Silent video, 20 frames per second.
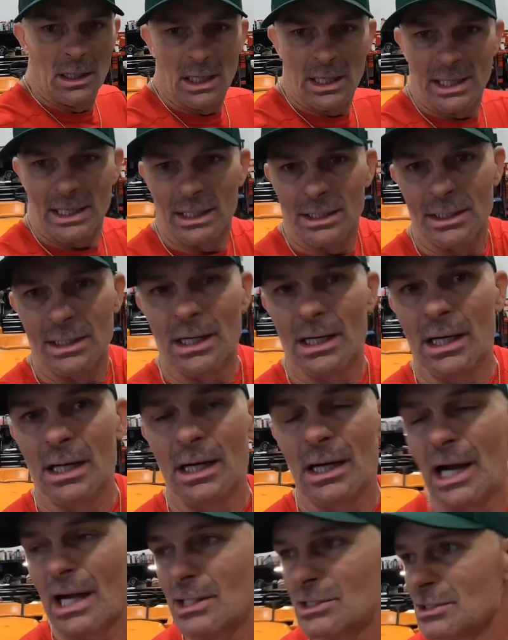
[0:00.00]
and
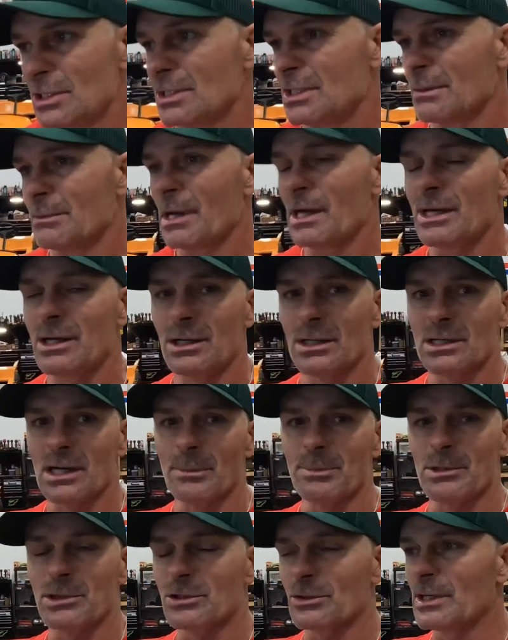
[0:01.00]
I usually come out here a
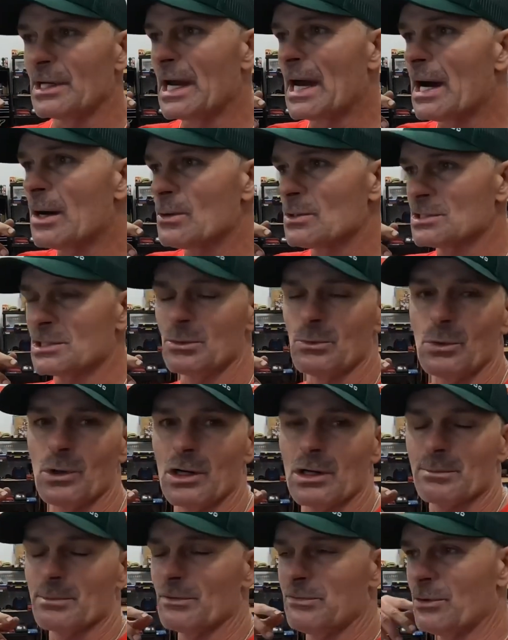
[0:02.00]
couple 3 hours and
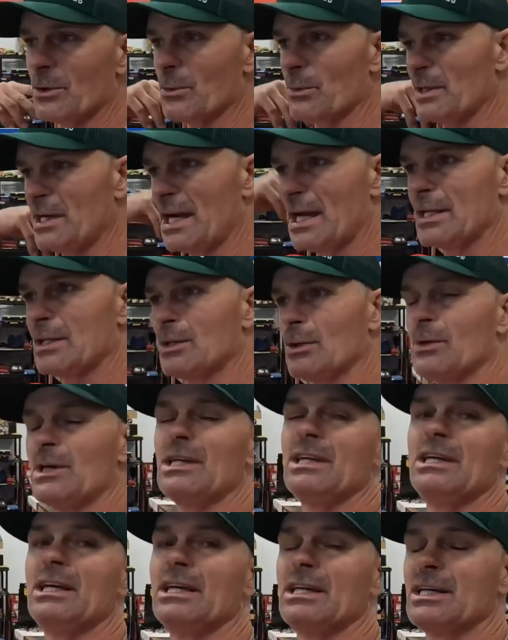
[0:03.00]
work before we got to go
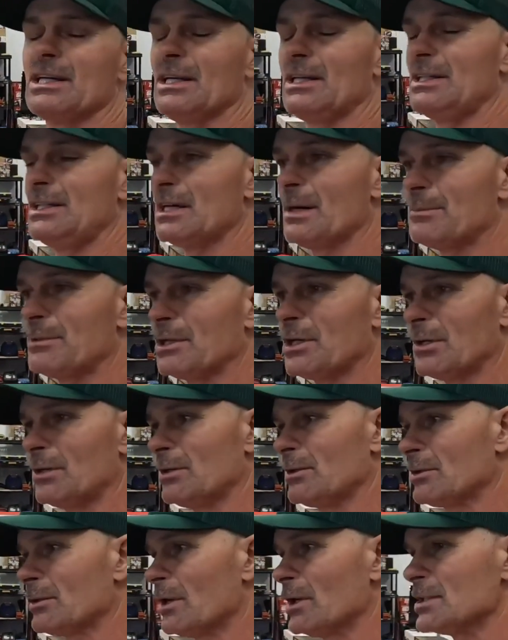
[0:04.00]
in and get cleaned up to go to
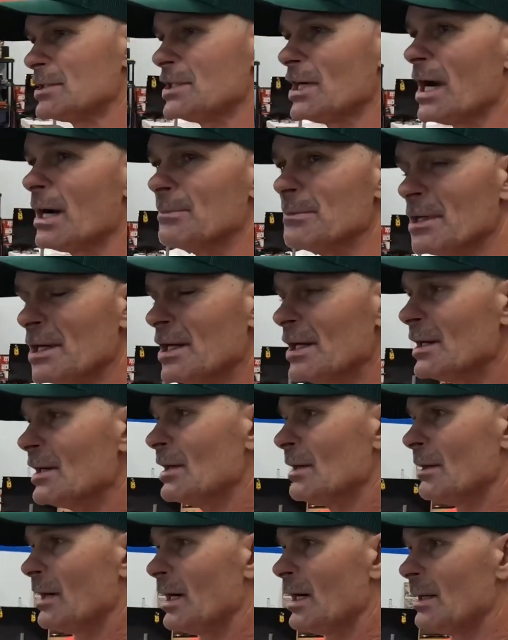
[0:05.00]
the kart shop.
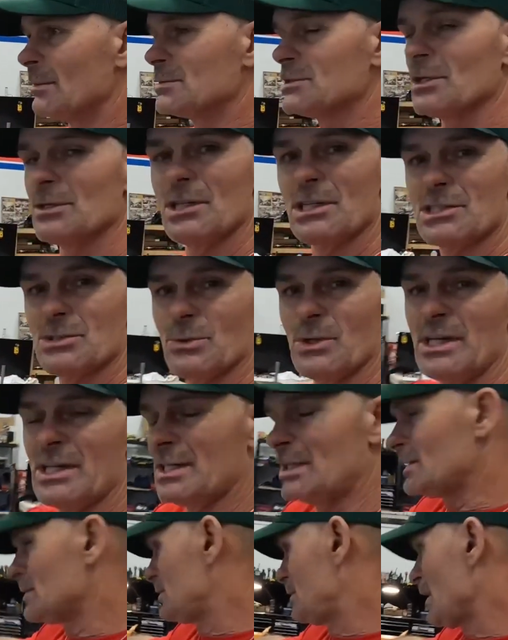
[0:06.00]
So this
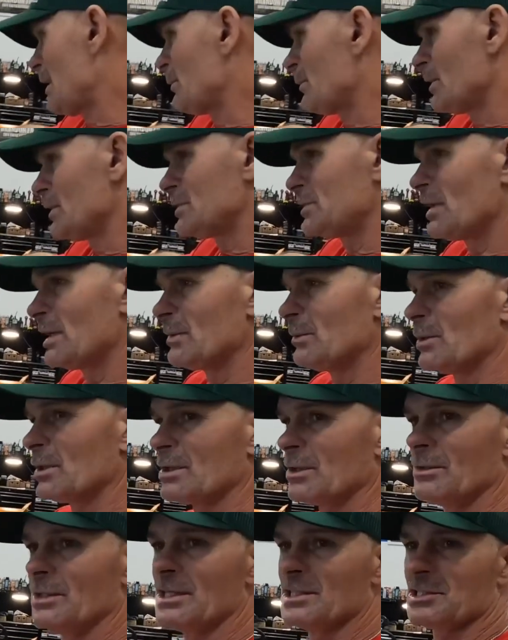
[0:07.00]
week I want to try to
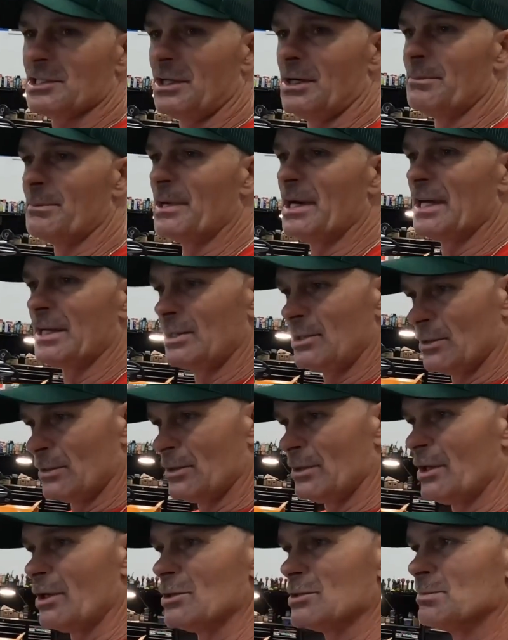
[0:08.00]
work on this a little bit
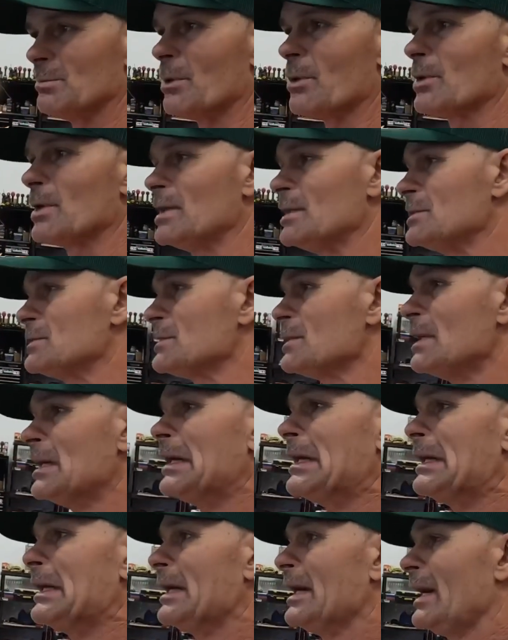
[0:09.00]
during those mornings.
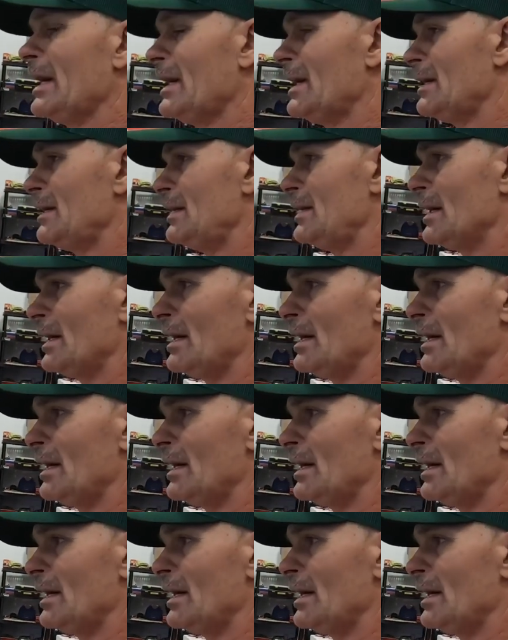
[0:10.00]
And